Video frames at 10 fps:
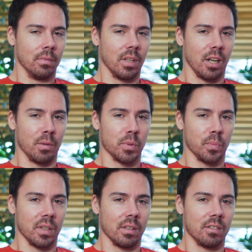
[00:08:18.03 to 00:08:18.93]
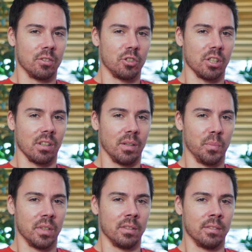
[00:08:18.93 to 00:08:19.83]
It helps me cheer up,
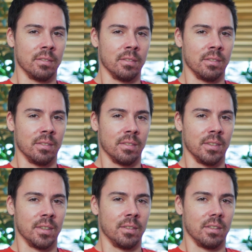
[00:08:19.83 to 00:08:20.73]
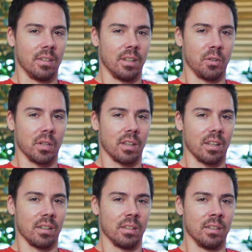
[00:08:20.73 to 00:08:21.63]
knowing
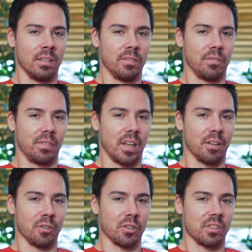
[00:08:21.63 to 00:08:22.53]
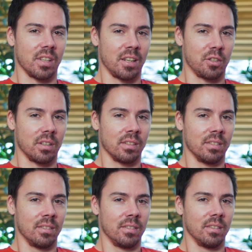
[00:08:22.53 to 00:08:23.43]
that Flat Earth Santa
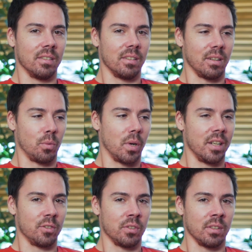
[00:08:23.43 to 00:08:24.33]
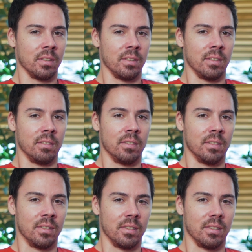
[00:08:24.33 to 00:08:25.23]
awaits
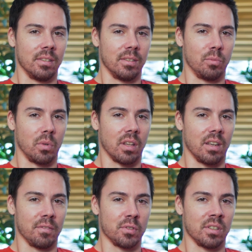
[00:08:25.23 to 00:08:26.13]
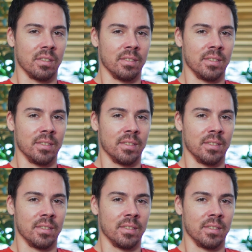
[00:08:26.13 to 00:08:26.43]
with gifts.